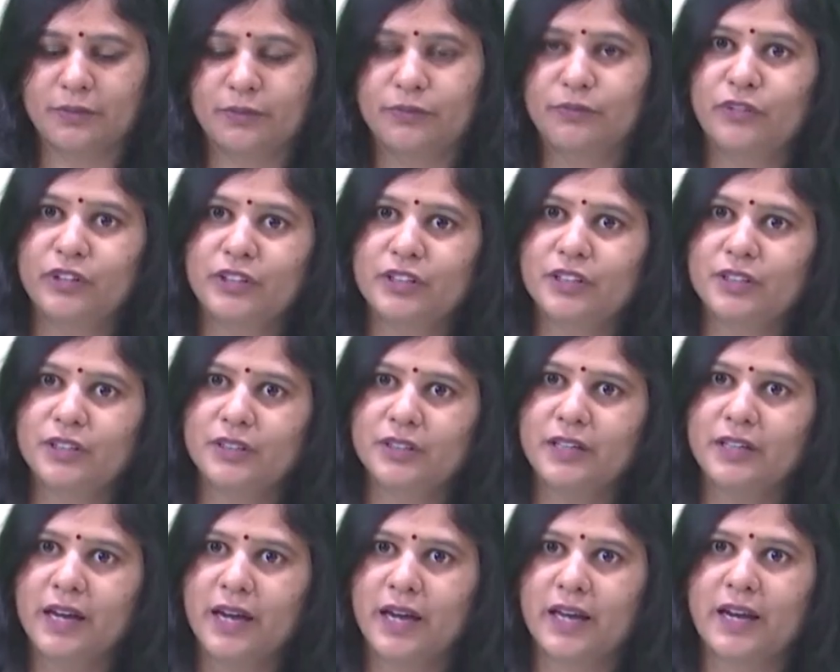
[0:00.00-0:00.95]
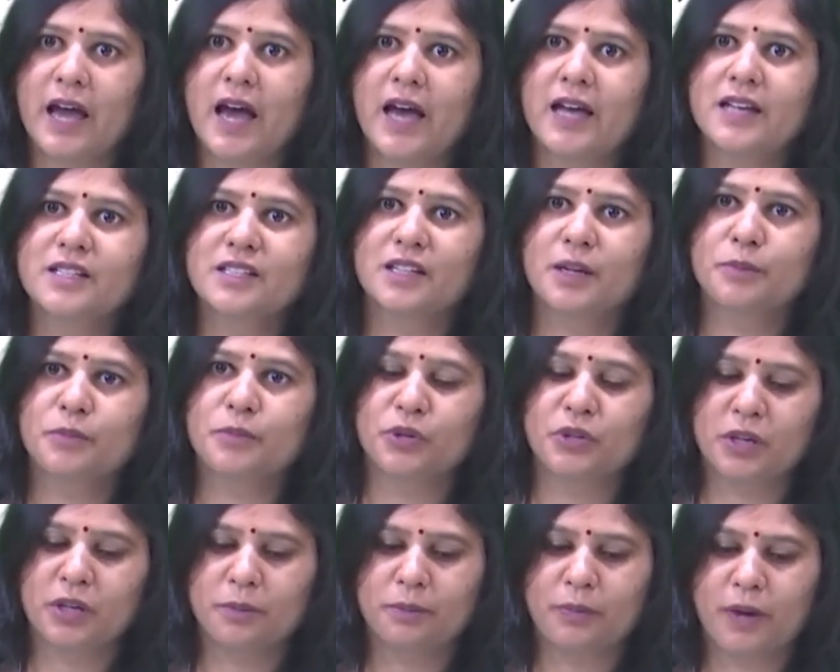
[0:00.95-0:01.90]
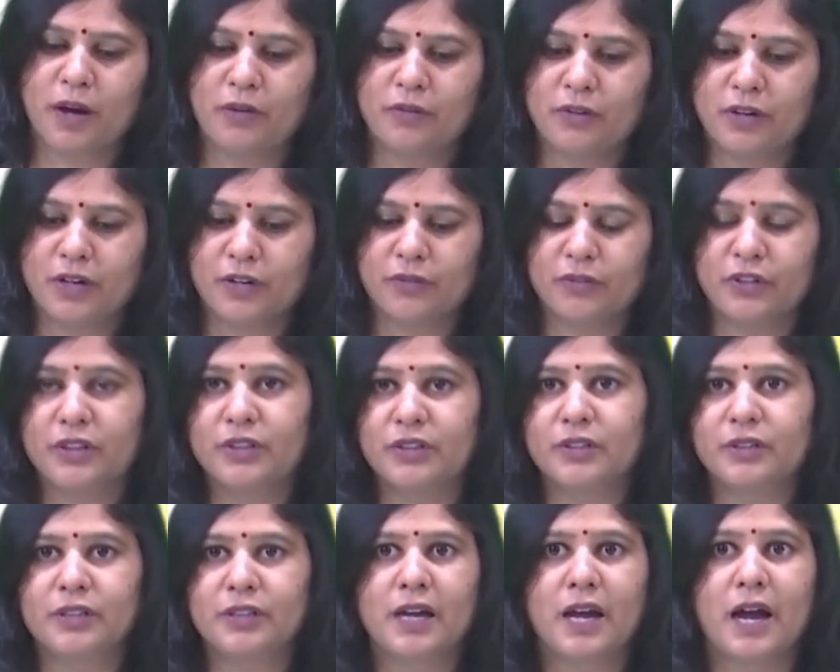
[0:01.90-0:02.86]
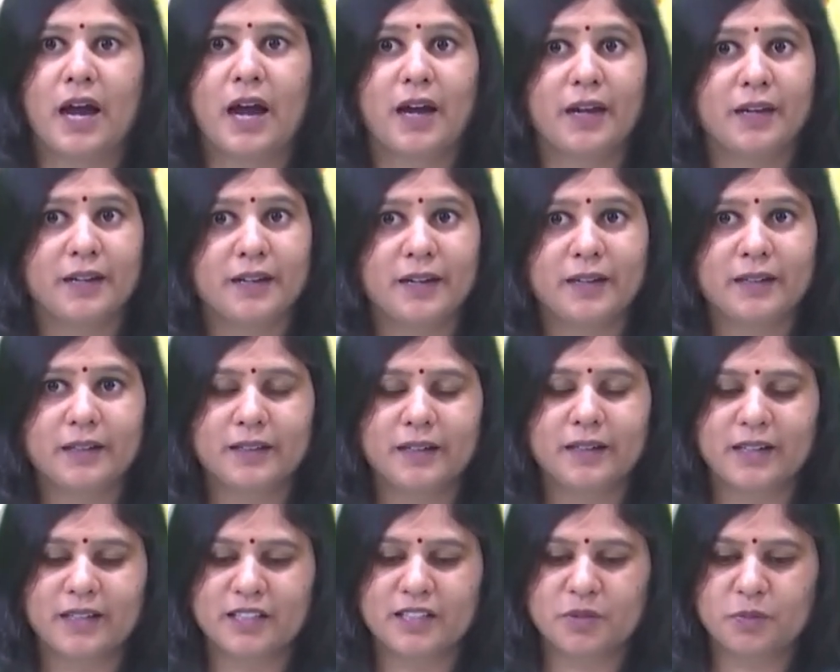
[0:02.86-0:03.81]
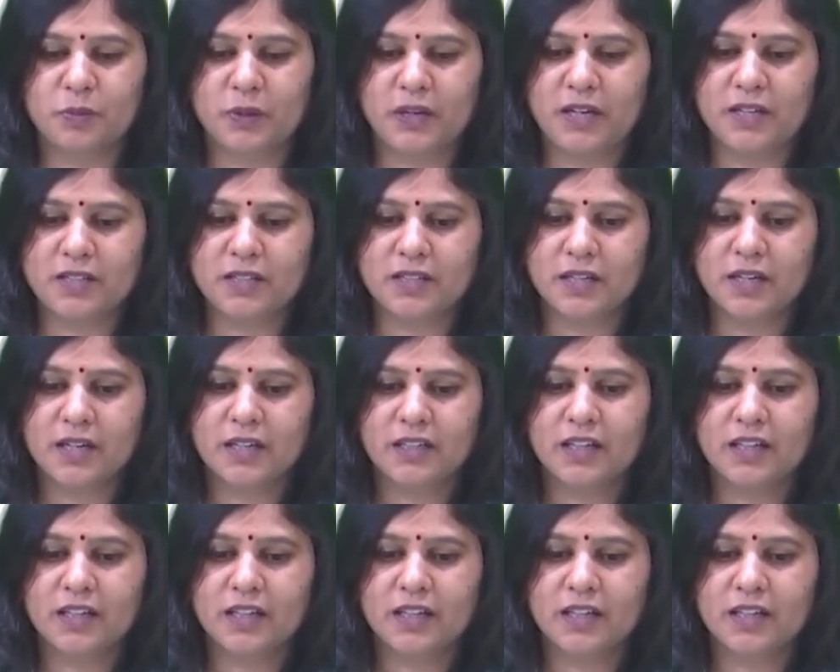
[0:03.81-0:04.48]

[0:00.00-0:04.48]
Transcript: with the enhanced computing power, with the higher internet speeds,